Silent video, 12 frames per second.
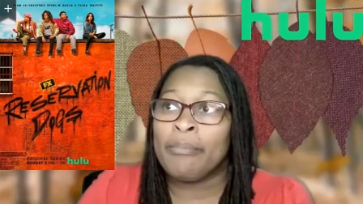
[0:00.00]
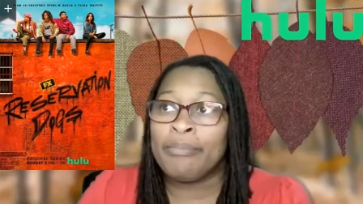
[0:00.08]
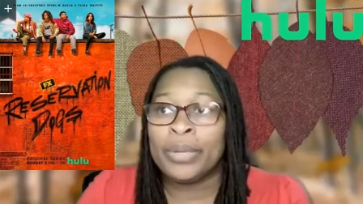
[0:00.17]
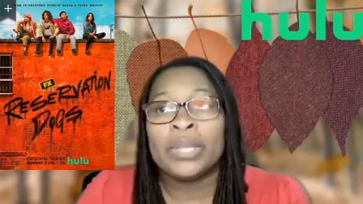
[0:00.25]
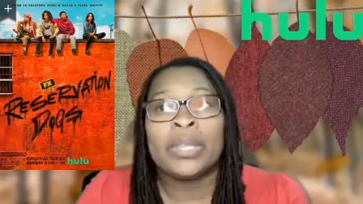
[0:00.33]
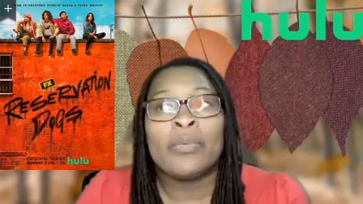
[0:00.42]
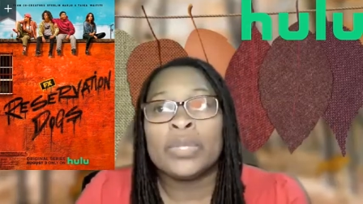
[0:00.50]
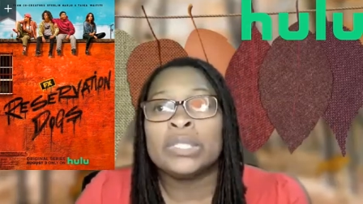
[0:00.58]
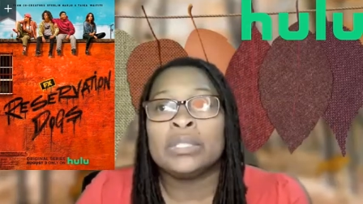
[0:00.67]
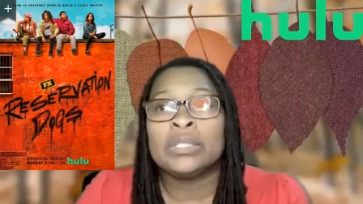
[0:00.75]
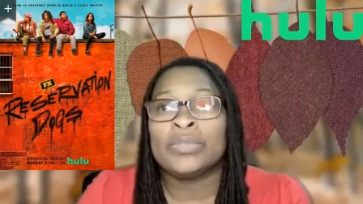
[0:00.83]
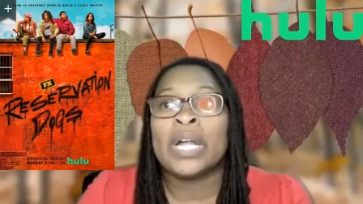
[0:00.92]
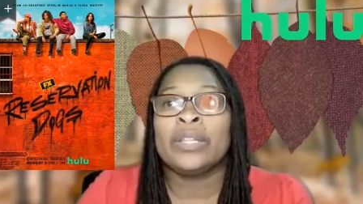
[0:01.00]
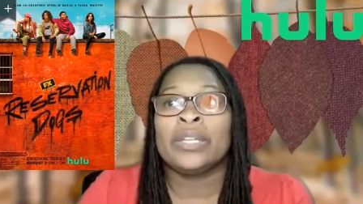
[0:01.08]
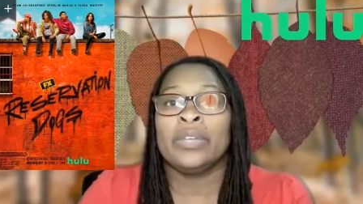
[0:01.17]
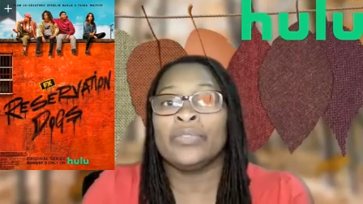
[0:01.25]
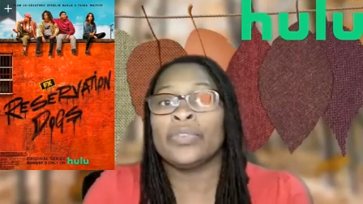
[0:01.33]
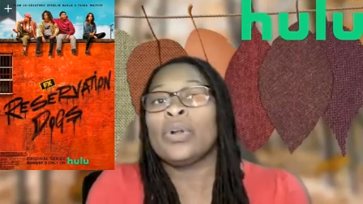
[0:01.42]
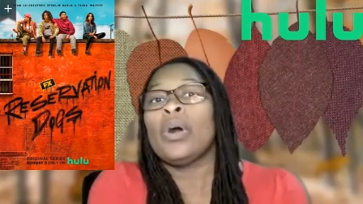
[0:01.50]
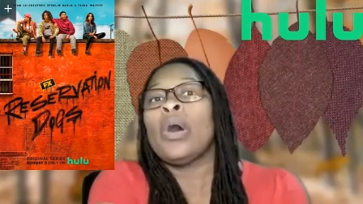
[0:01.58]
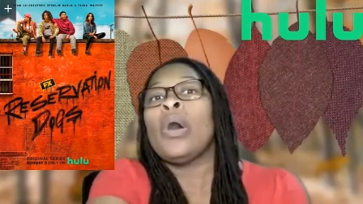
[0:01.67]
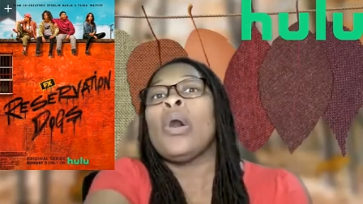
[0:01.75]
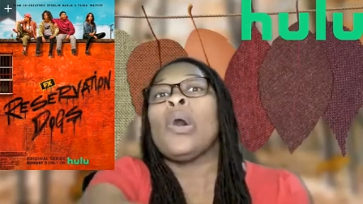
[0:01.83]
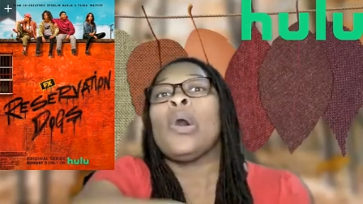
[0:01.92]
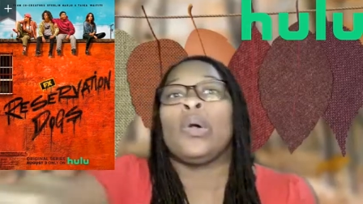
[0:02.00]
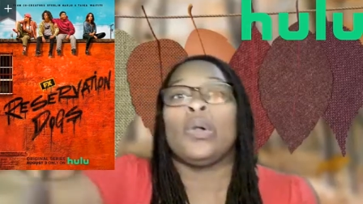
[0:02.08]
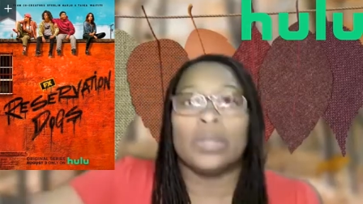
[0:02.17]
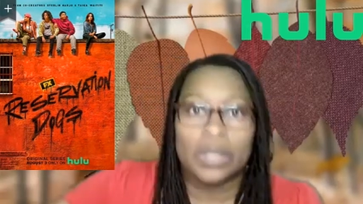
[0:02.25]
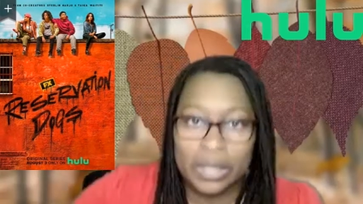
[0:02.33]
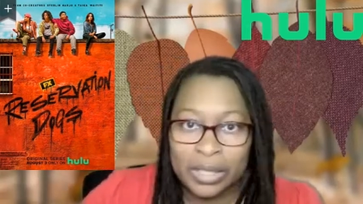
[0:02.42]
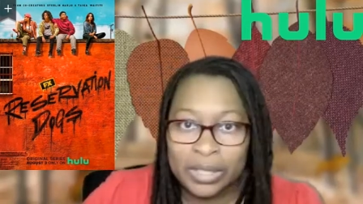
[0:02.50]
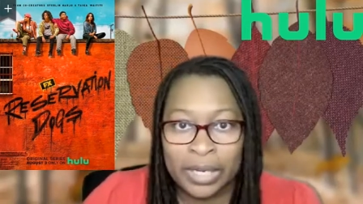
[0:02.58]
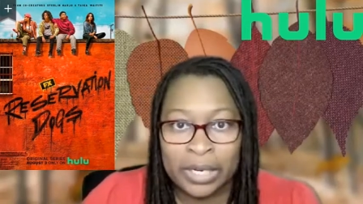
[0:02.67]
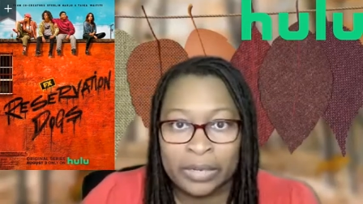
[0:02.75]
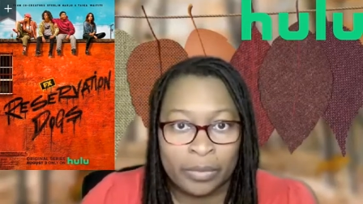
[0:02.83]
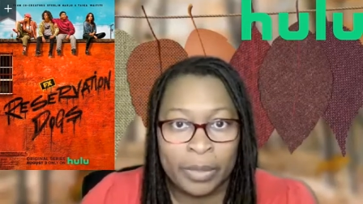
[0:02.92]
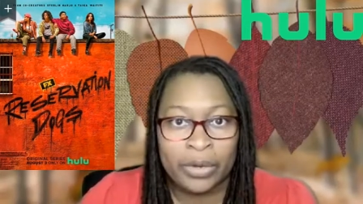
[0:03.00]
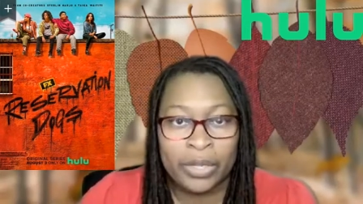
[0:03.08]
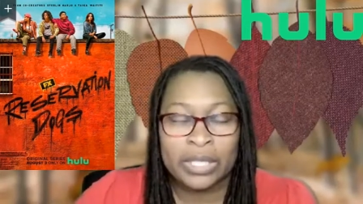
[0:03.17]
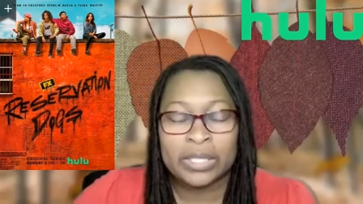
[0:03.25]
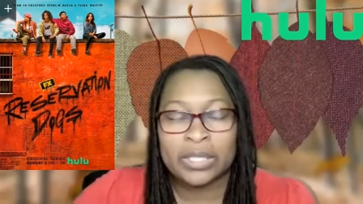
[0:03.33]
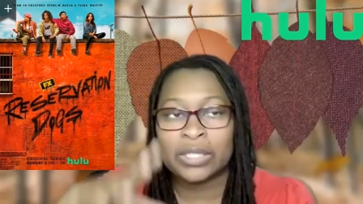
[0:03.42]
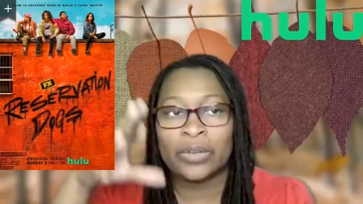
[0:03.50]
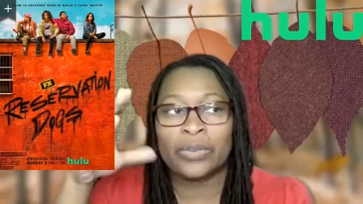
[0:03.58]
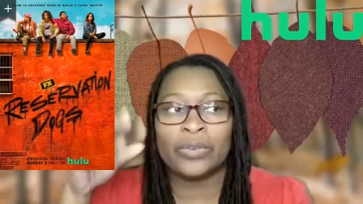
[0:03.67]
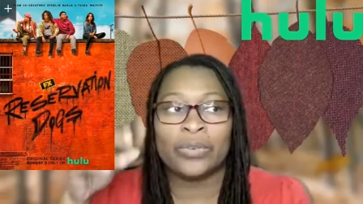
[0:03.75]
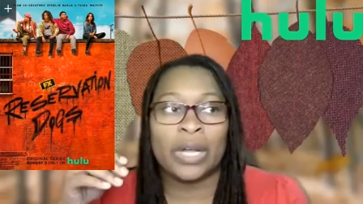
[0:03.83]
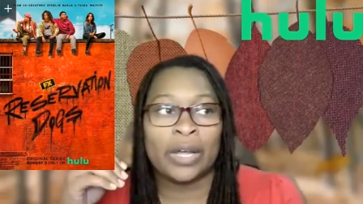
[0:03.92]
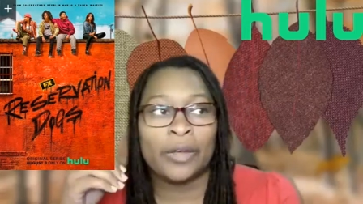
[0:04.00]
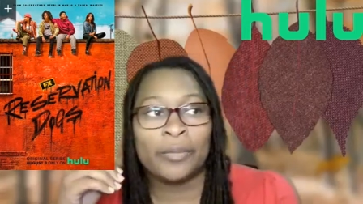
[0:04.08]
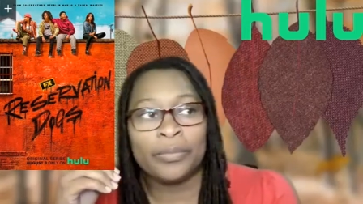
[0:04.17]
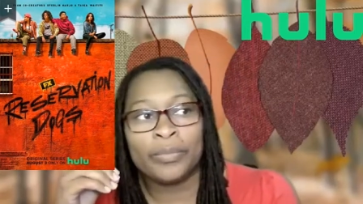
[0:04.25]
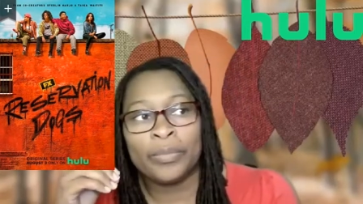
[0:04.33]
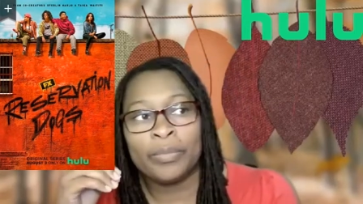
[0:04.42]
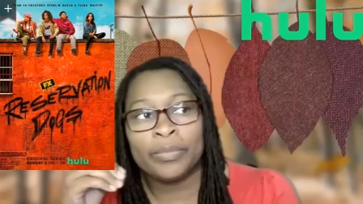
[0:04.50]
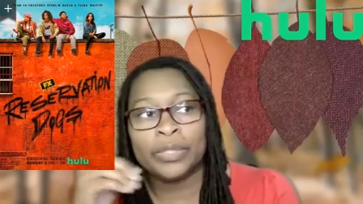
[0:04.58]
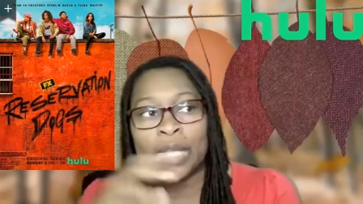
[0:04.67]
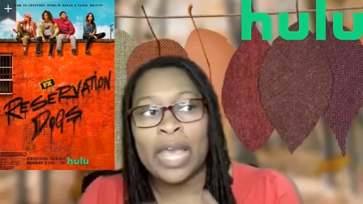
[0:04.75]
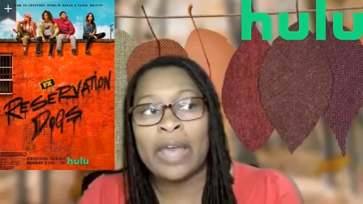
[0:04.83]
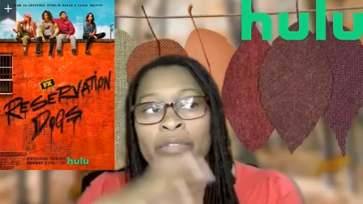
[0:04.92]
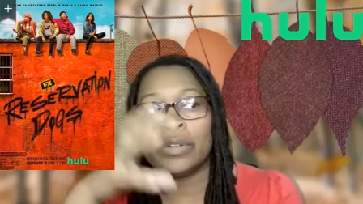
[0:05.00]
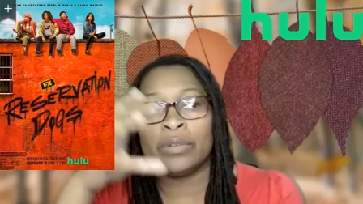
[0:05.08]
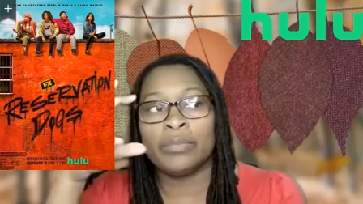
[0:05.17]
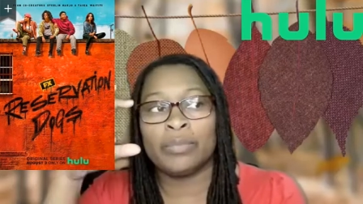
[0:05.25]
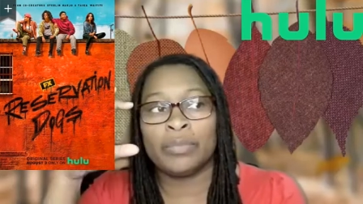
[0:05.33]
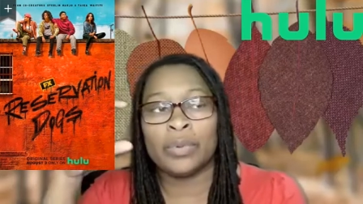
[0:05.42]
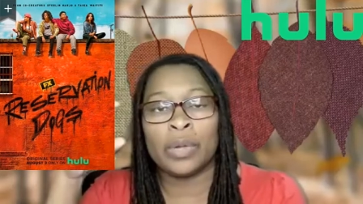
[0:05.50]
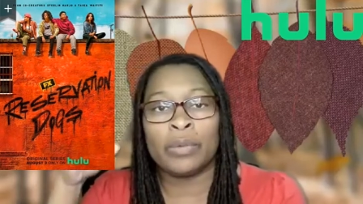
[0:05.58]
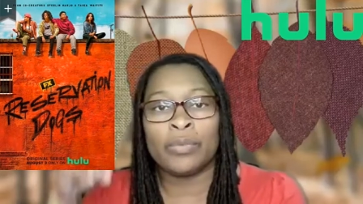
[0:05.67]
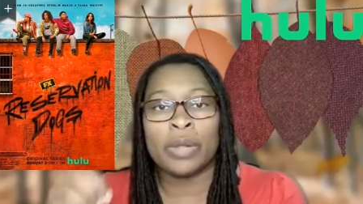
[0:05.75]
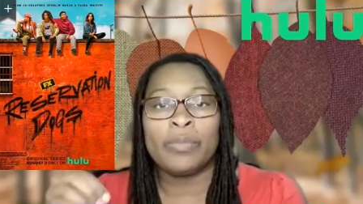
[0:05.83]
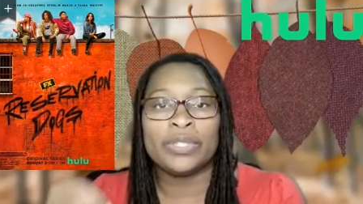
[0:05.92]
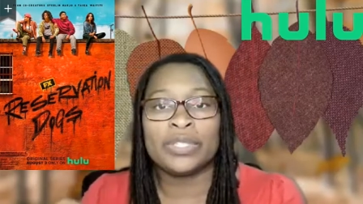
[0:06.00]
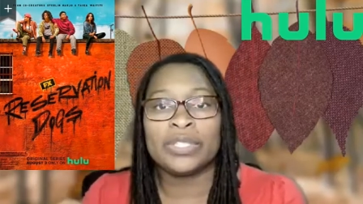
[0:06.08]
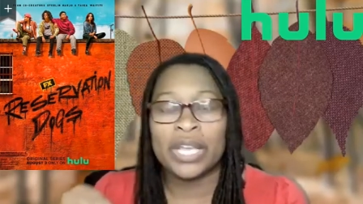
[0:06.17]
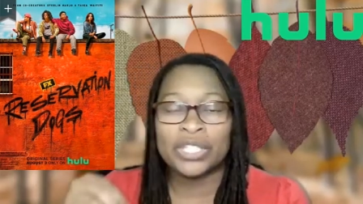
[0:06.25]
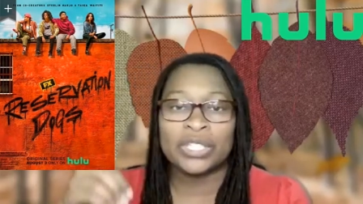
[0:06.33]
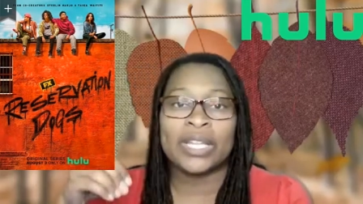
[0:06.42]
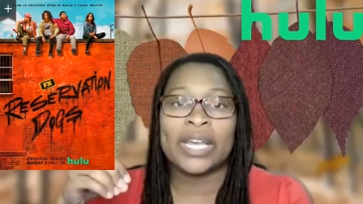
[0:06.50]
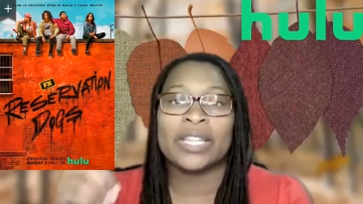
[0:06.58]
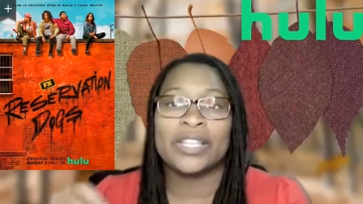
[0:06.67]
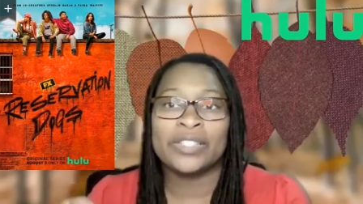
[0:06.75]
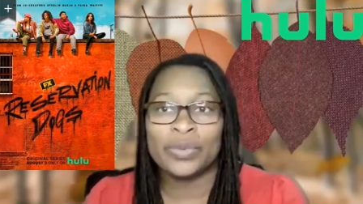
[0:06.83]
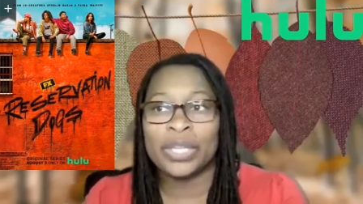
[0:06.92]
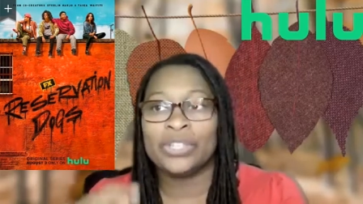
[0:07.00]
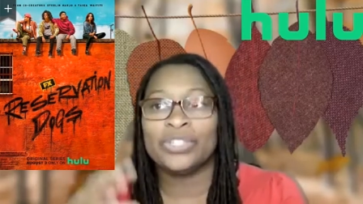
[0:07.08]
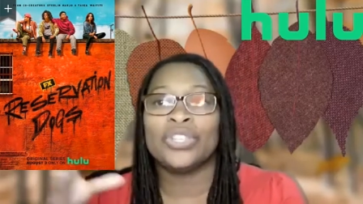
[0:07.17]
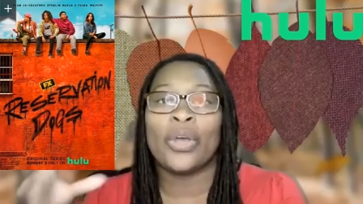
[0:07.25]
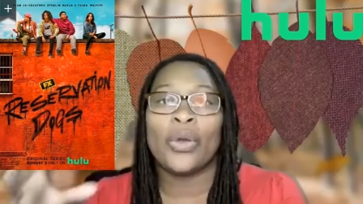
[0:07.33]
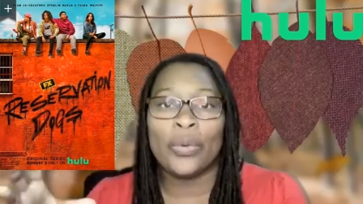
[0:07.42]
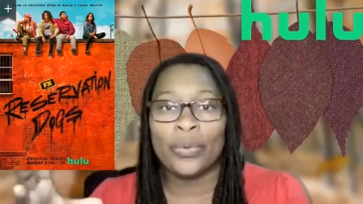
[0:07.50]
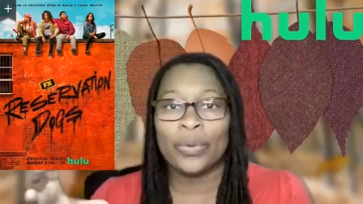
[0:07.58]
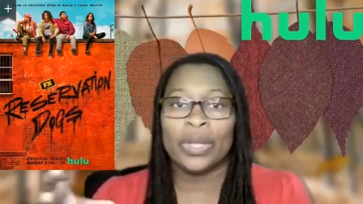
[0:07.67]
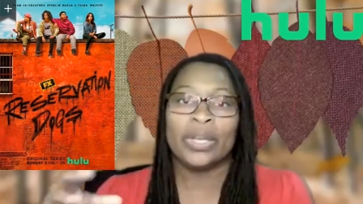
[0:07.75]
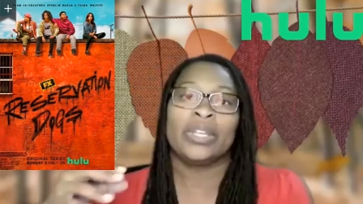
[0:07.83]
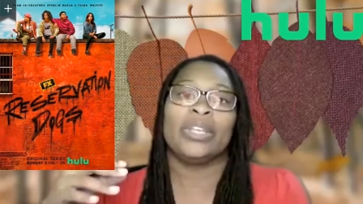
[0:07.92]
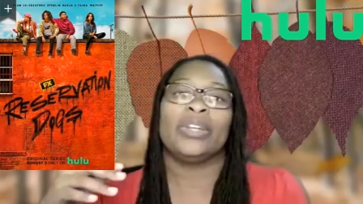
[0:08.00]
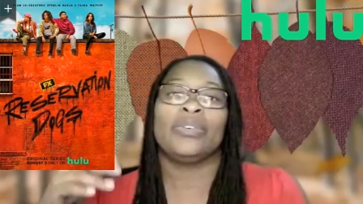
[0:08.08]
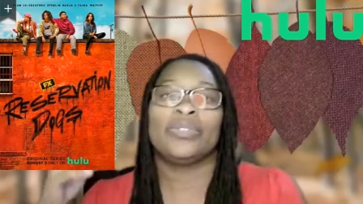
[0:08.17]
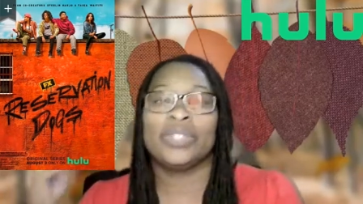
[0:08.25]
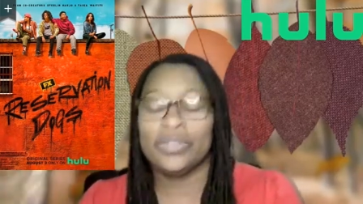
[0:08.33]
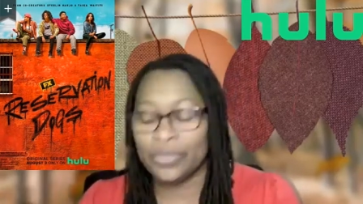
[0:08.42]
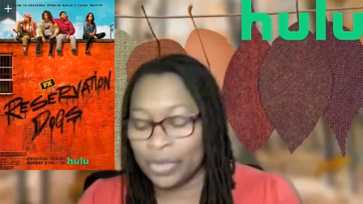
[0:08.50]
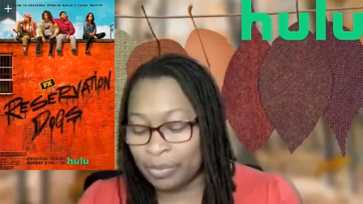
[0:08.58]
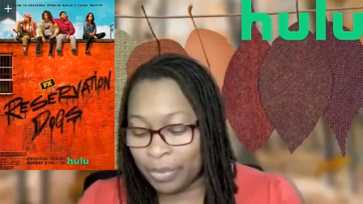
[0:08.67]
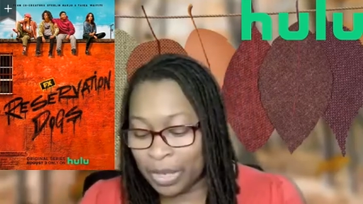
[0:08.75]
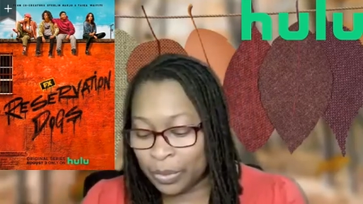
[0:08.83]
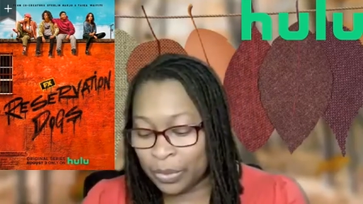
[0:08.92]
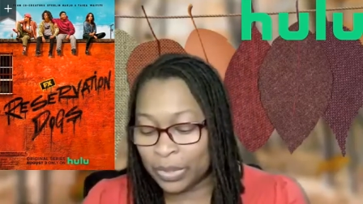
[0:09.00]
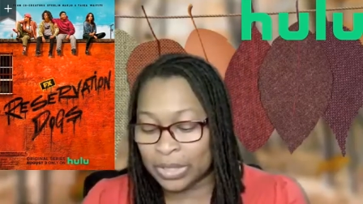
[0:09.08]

But that wasn't the reality for all Native Americans. And so um, to have a, a representation like this where they show, you know, different people.